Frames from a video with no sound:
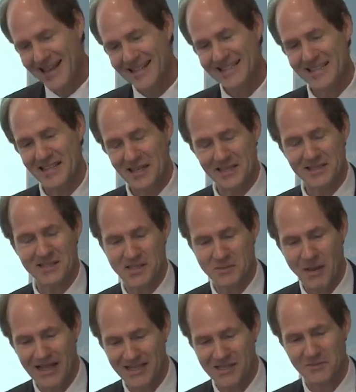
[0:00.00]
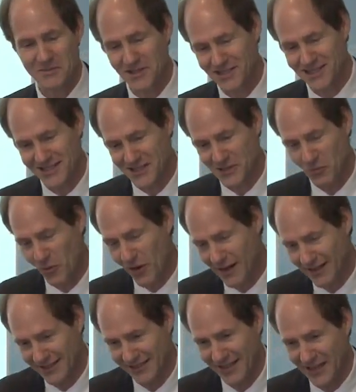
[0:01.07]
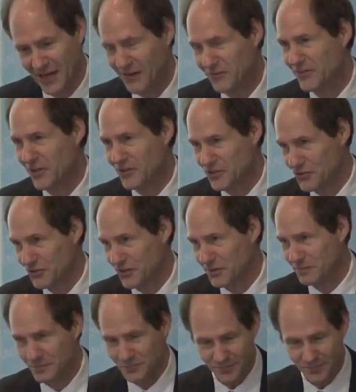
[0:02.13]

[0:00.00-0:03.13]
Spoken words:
to the indispensable system one of the shooter.